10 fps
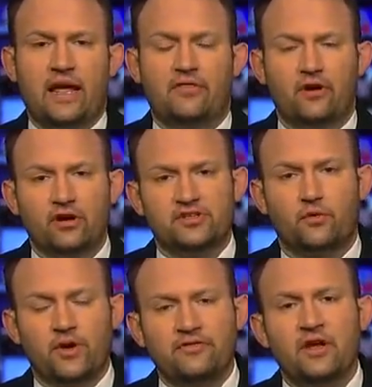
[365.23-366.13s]
There is a
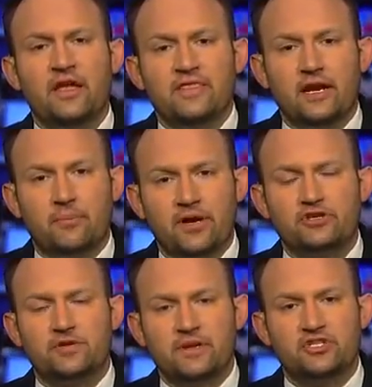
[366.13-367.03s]
rift that appears
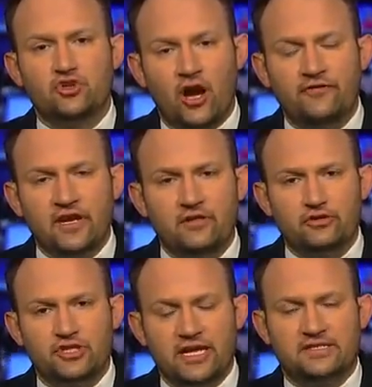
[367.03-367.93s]
to be softening their
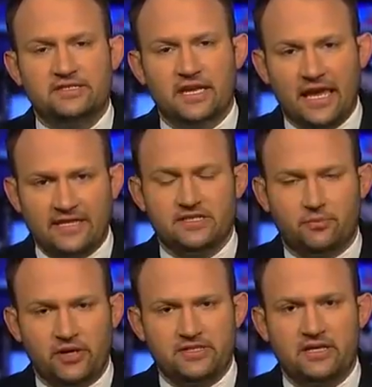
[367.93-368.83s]
stances against the
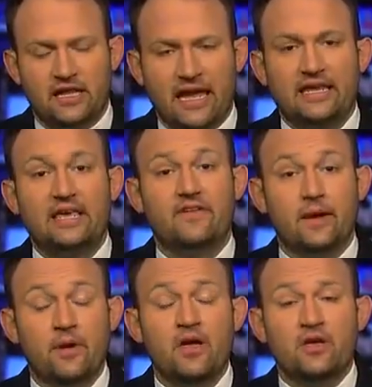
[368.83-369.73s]
president-elect, giving him,
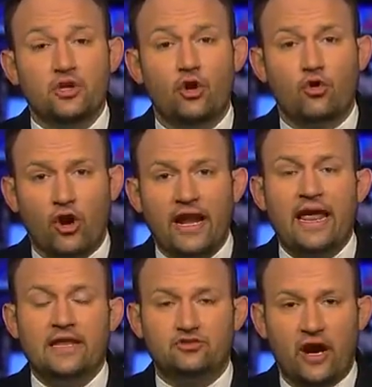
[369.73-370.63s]
credit
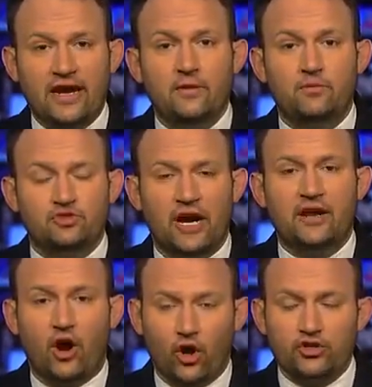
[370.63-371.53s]
and trying to
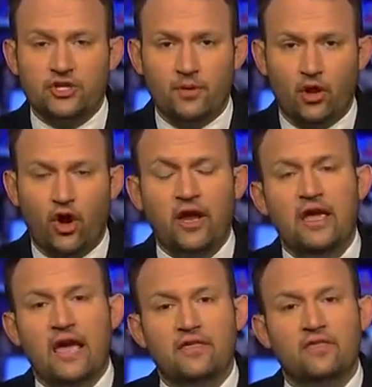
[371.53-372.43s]
urge him along.
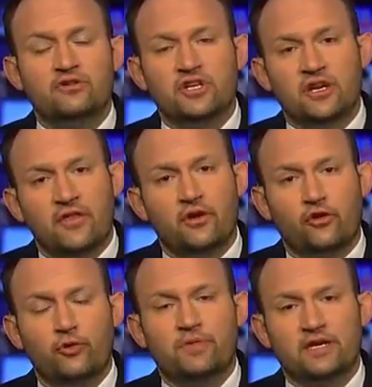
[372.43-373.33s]
And then there is another
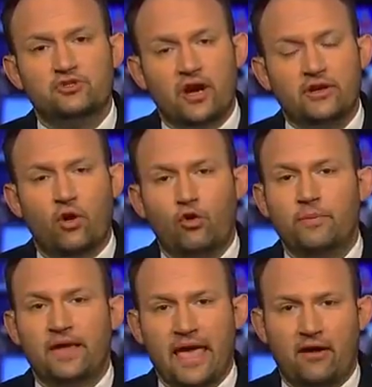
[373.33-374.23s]
group that is trying to hold him
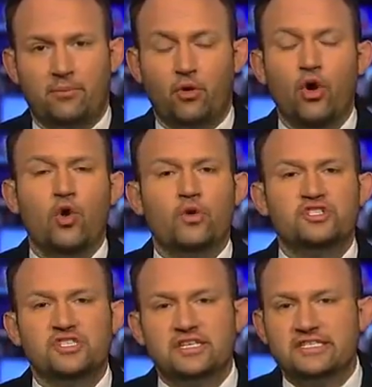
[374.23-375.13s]
accountable, which is
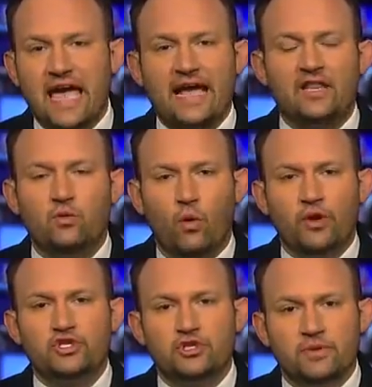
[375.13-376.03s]
exactly what we
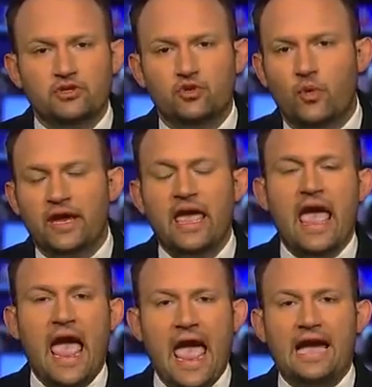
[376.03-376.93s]
should be doing
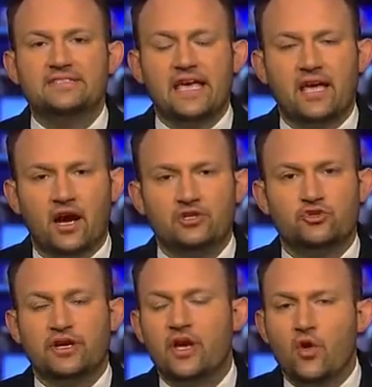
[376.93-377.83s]
as a
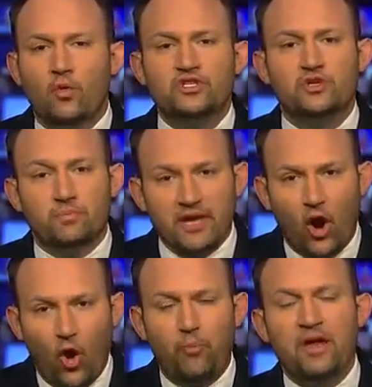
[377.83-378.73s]
country. We should be
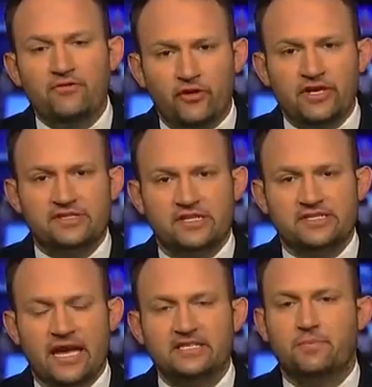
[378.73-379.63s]
hoping for his
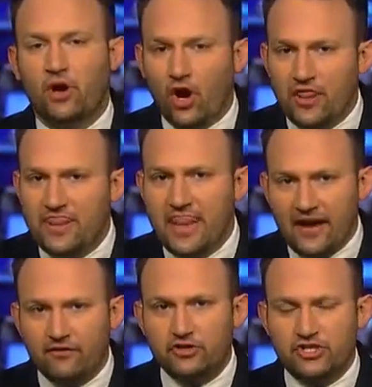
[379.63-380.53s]
success, but
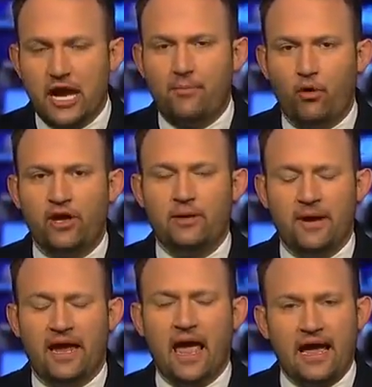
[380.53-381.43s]
never stop holding him
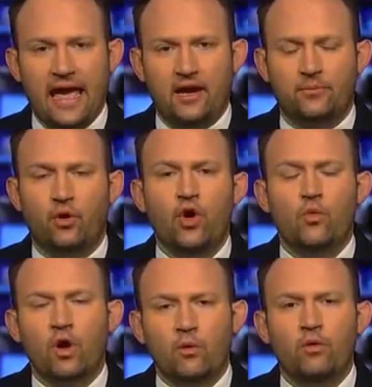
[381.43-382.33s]
accountable.
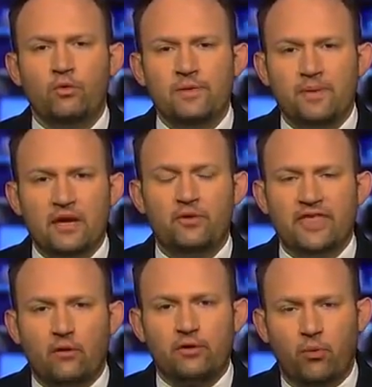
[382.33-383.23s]
Where would we be
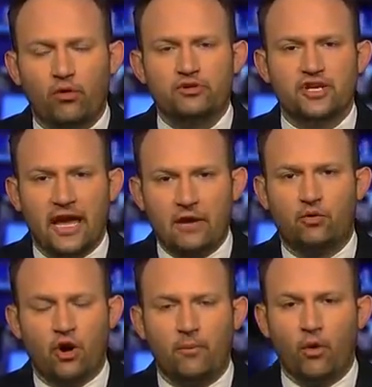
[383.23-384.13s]
without reporters like Edward
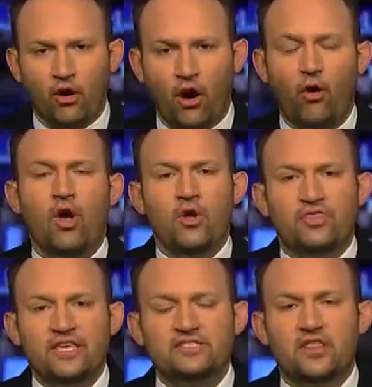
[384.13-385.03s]
R. Murrow?
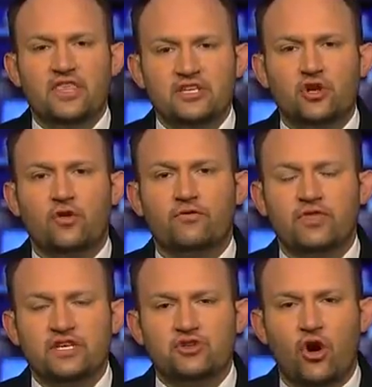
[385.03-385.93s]
Right. These are
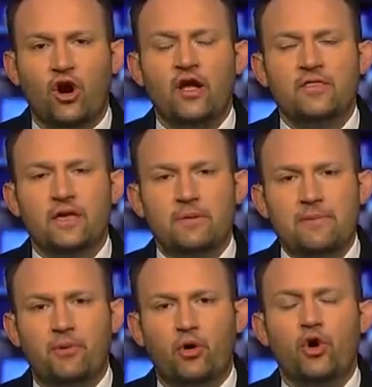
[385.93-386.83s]
the
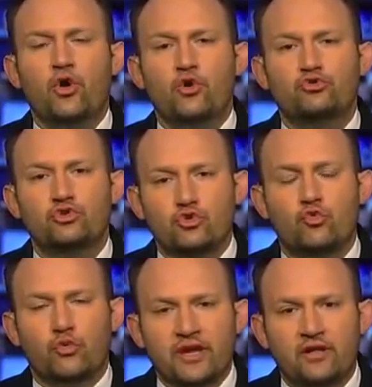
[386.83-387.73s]
people who do
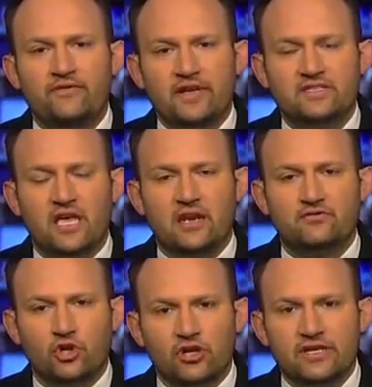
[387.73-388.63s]
real investigative
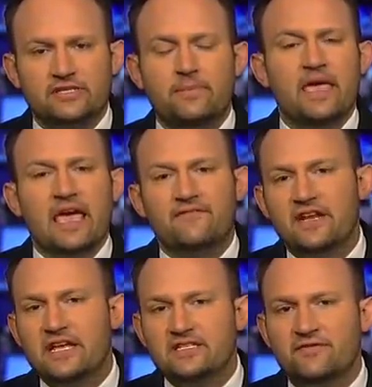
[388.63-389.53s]
journalism. And if it
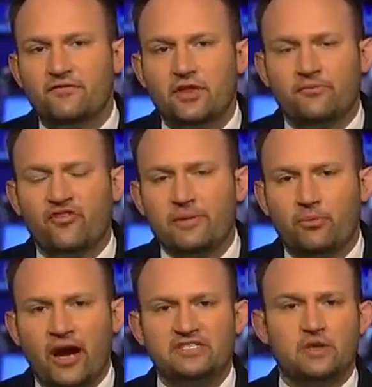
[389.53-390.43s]
isn't for the free
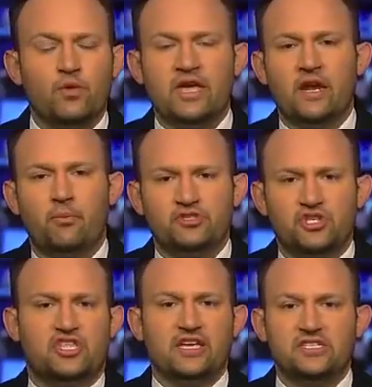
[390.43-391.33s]
press, then we end up with just
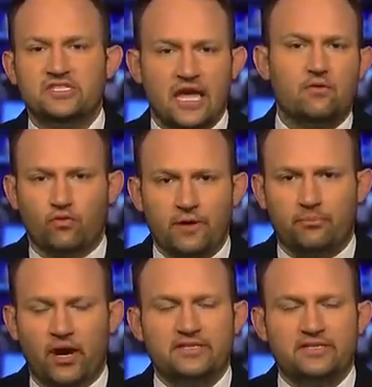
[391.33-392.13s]
a state-run press.